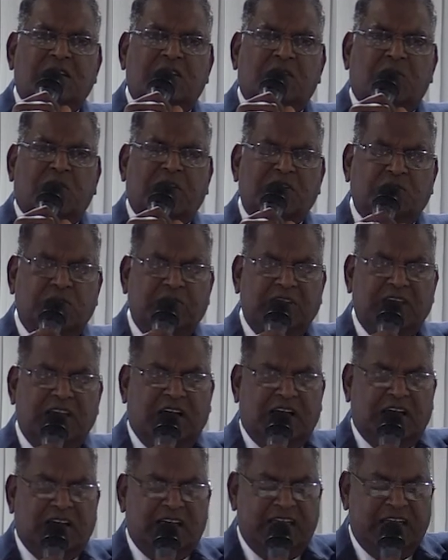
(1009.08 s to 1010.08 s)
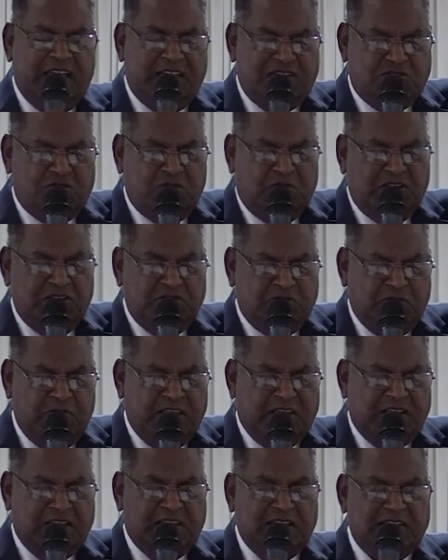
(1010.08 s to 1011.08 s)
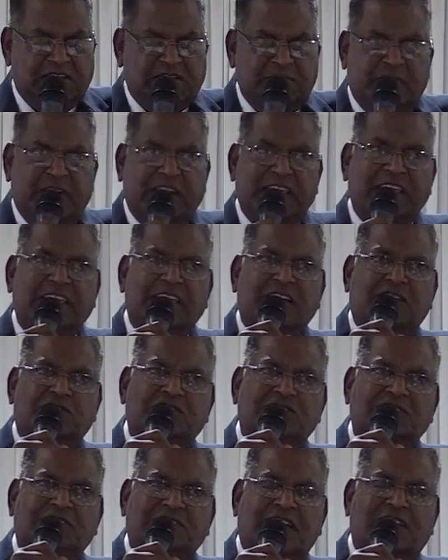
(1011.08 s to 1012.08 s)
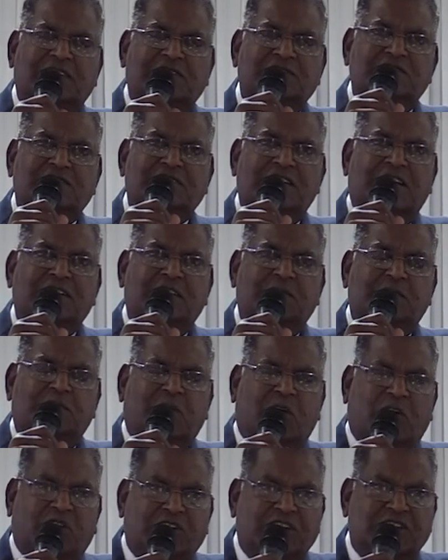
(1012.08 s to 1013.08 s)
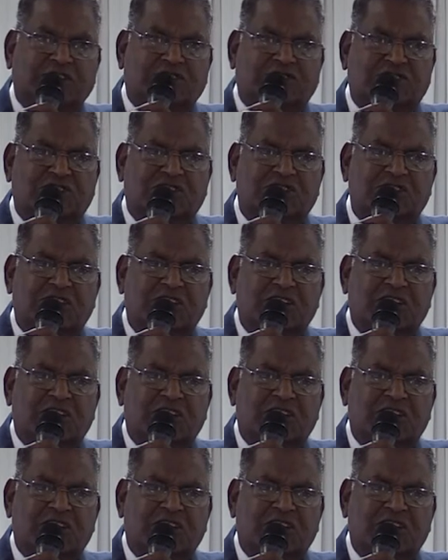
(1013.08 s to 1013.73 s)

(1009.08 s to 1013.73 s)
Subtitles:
What we are actually doing is bringing ourselves under bondage